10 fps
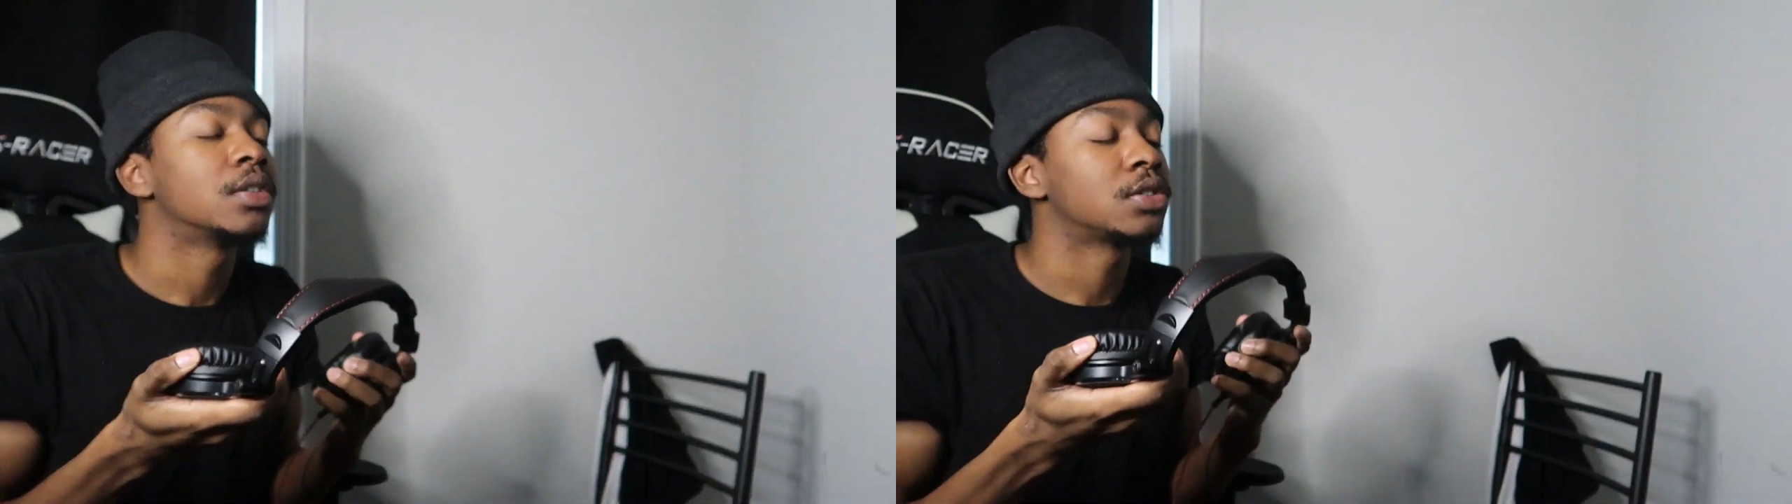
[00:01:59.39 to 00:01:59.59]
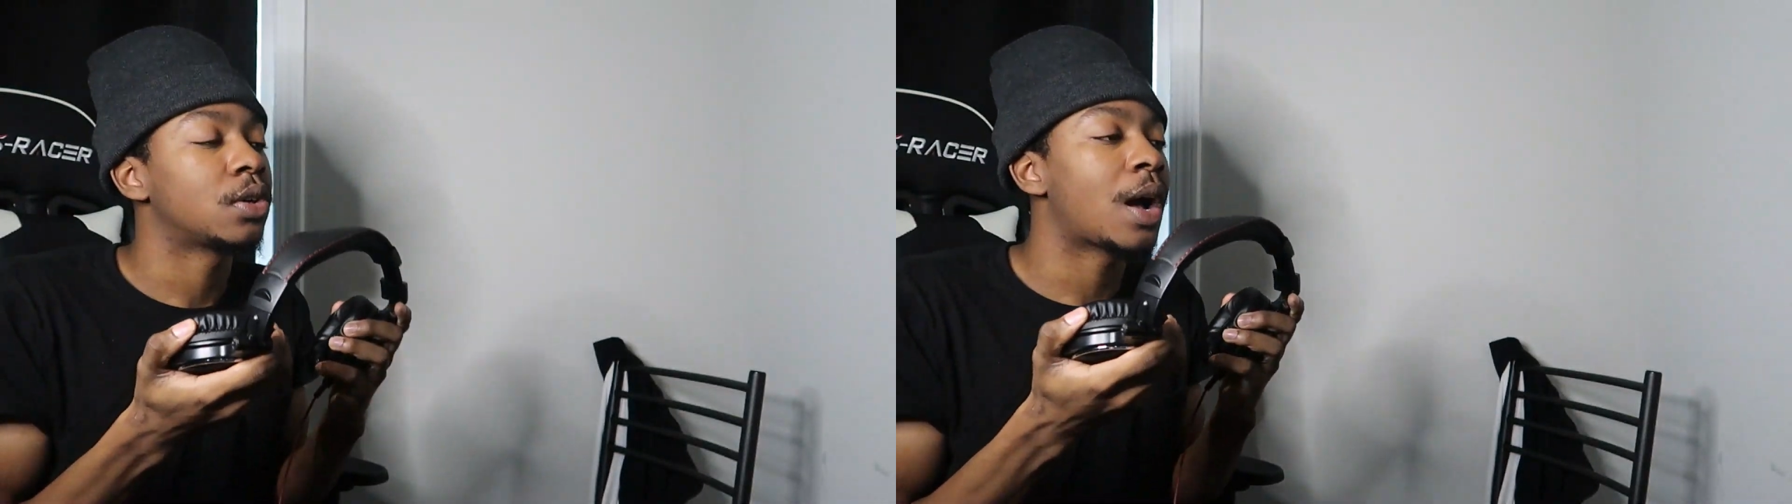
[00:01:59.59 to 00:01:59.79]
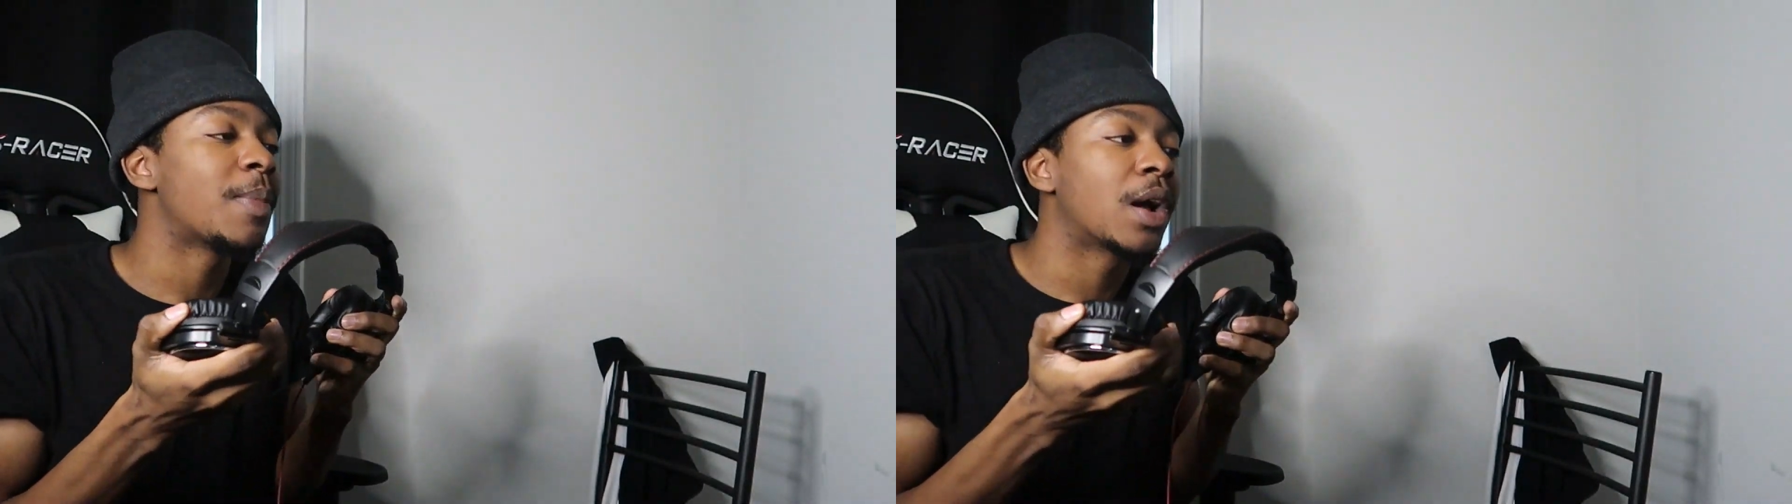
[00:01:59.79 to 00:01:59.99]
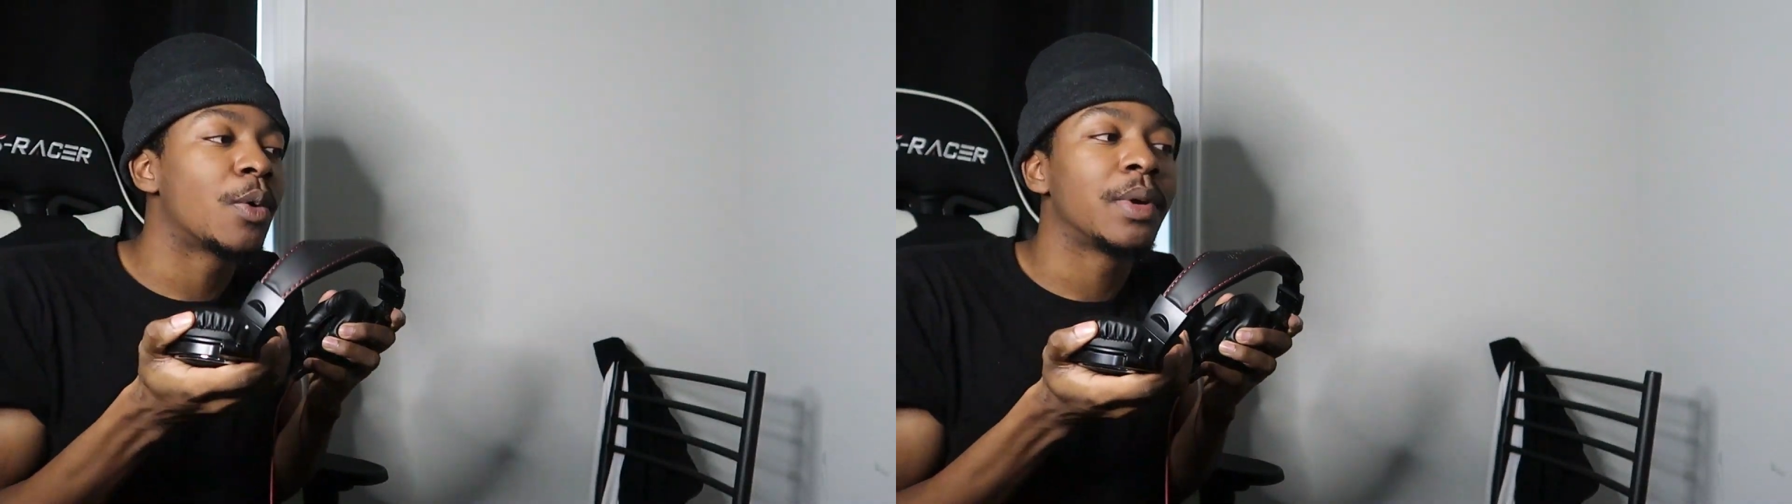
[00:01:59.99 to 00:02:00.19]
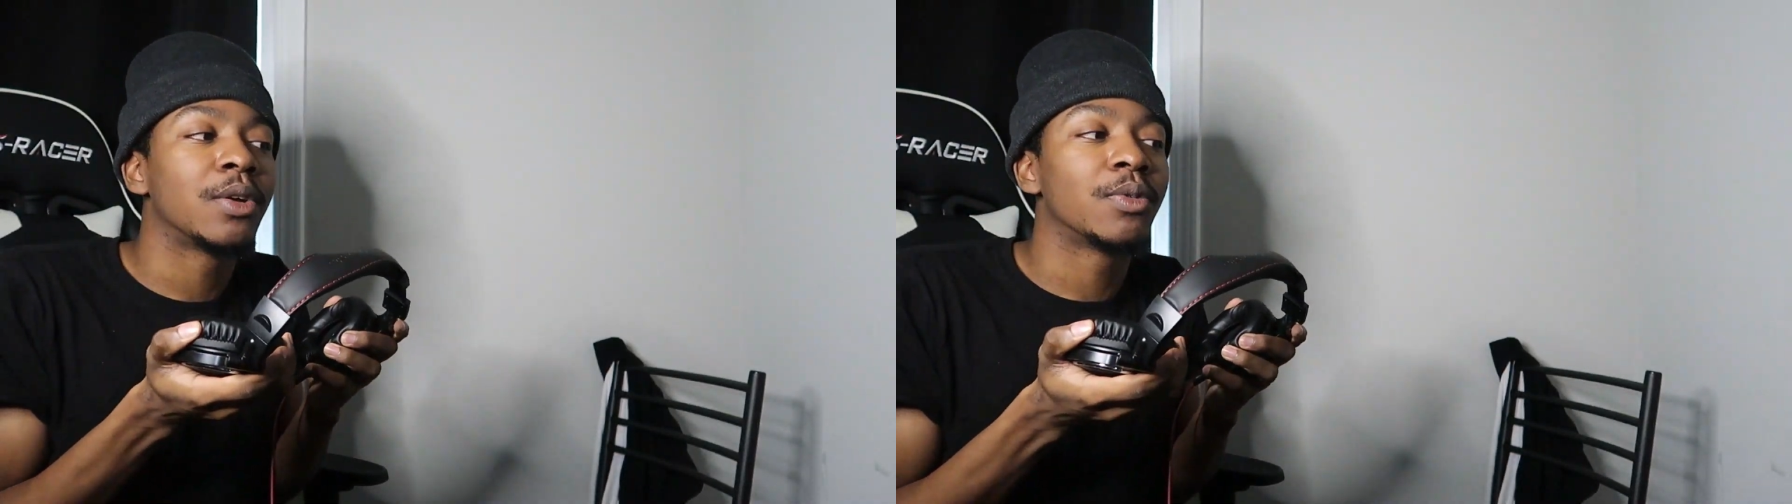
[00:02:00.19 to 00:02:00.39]
So I'm not
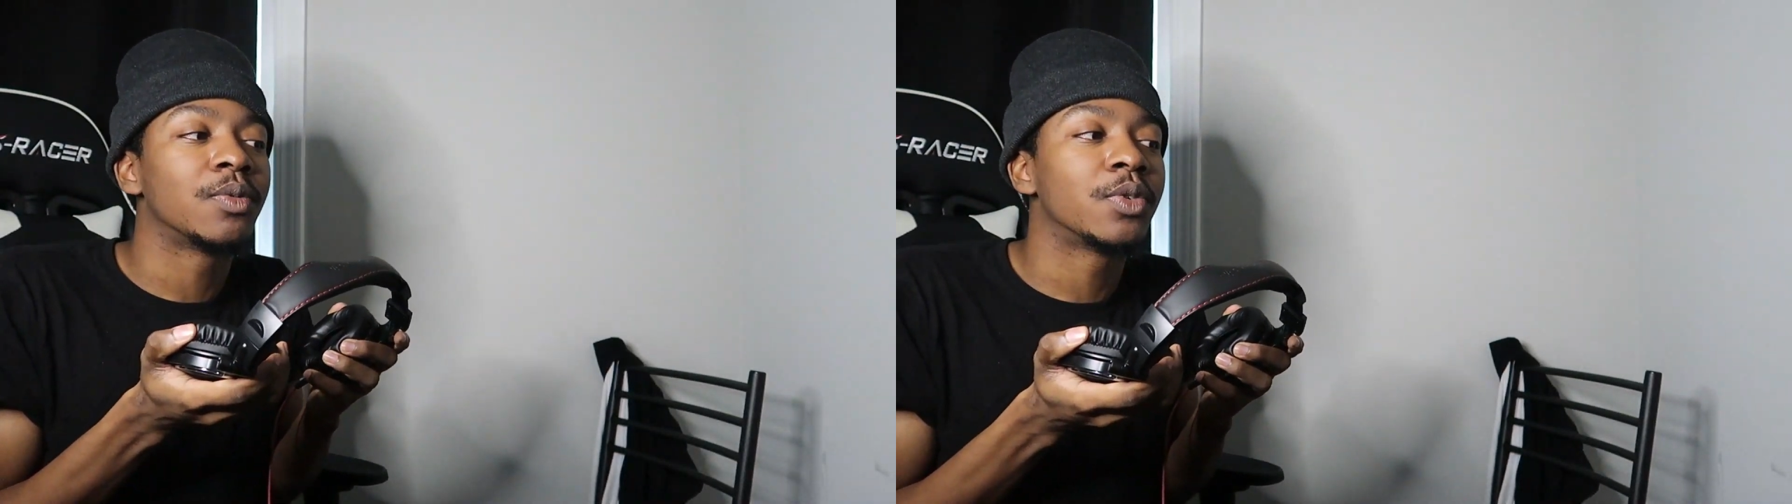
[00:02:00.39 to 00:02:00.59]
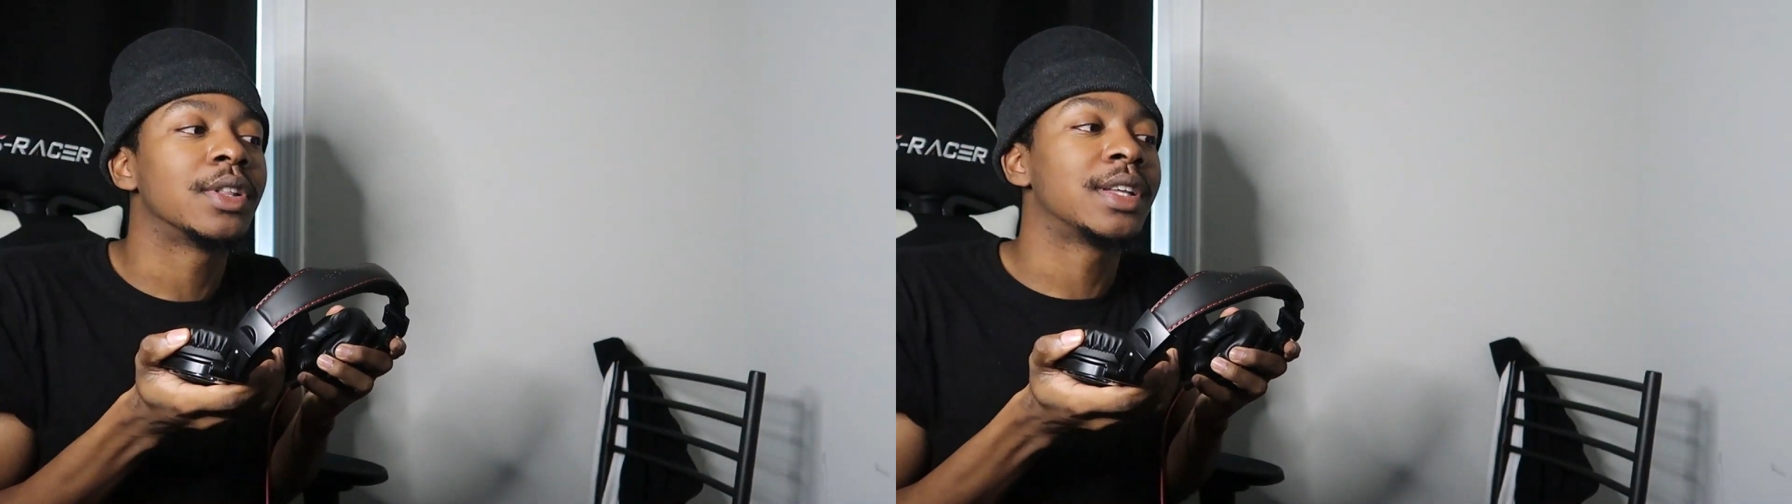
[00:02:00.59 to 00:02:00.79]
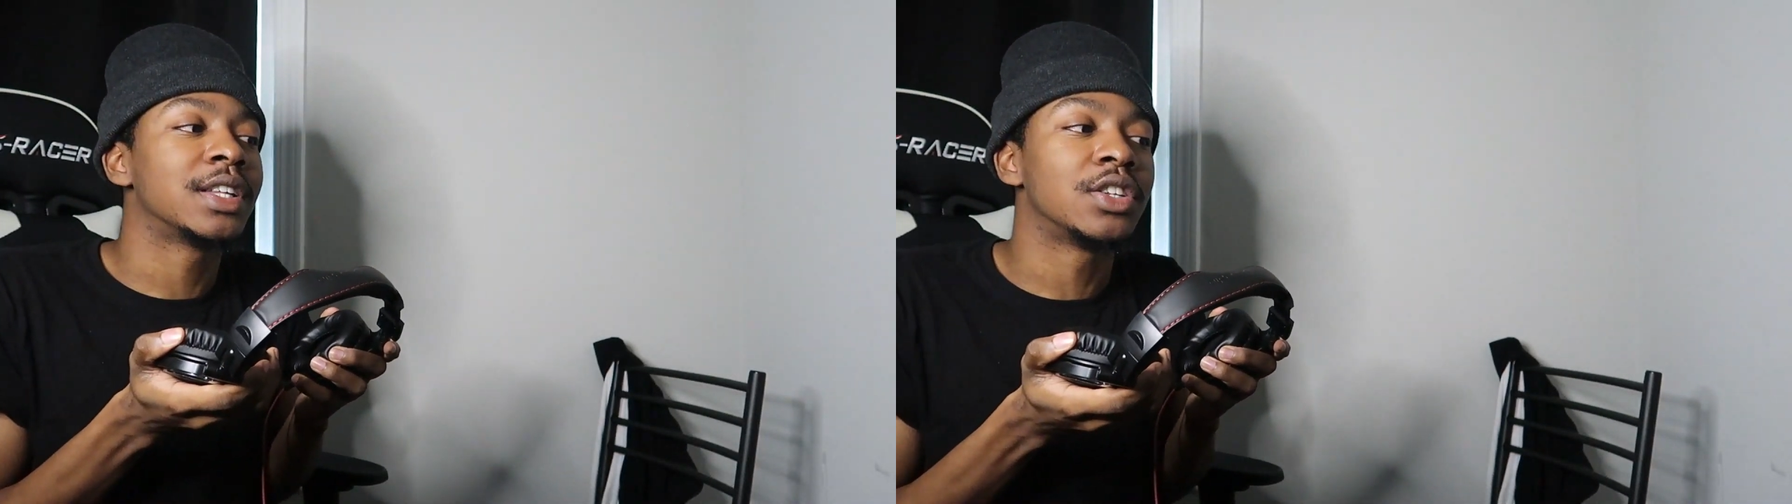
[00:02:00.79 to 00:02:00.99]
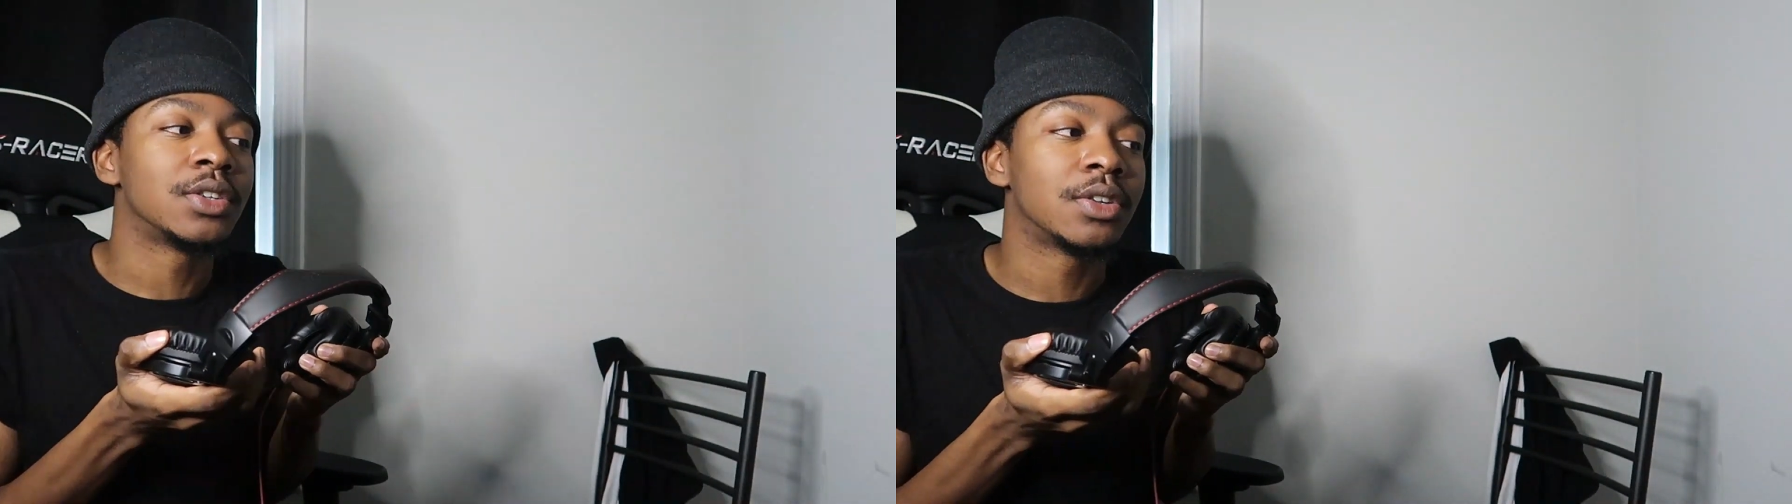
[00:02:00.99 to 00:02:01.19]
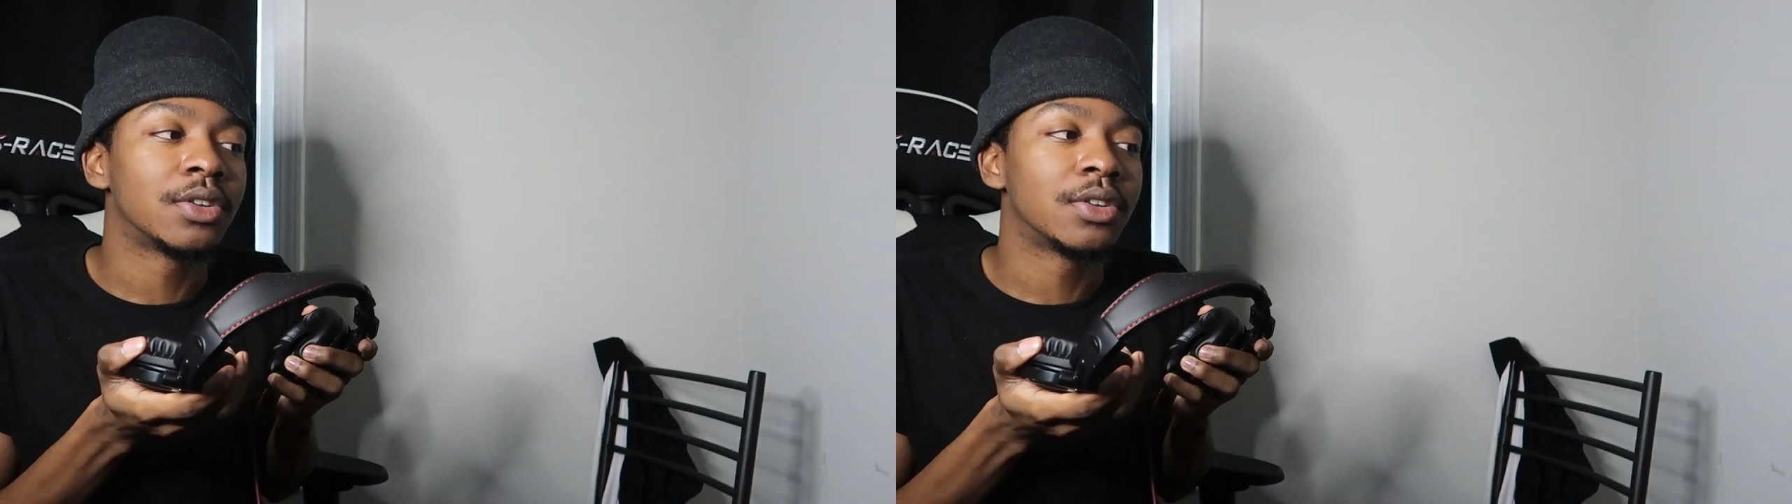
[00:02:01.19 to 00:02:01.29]
going to be really in.